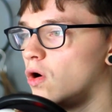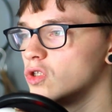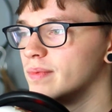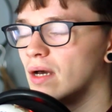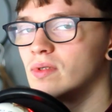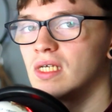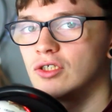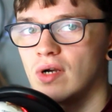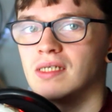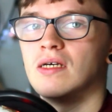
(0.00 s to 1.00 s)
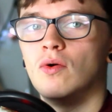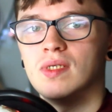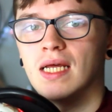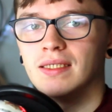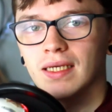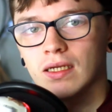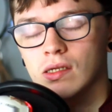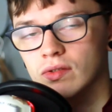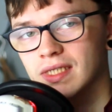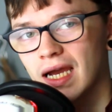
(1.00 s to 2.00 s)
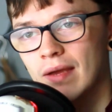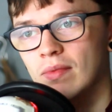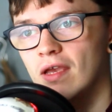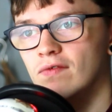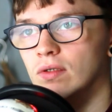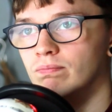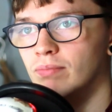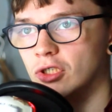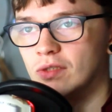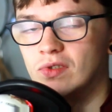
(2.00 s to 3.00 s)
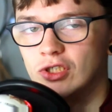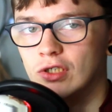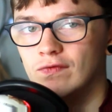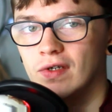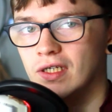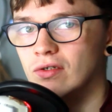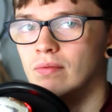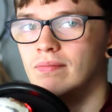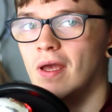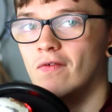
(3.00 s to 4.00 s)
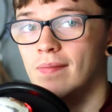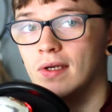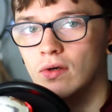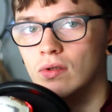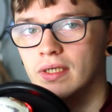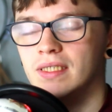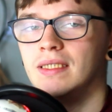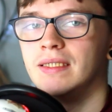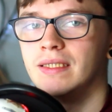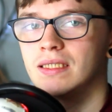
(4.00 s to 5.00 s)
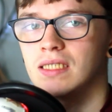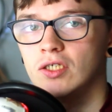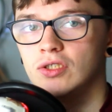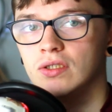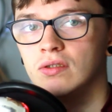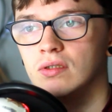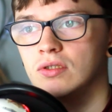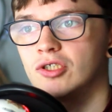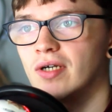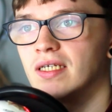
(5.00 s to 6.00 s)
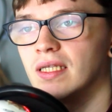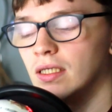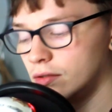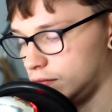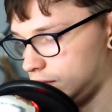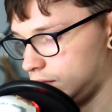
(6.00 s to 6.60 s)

ultimately I would say try to always hand it in on time. If you push comes to shove and you're in a bit of a pickle and you need an extension, try to let your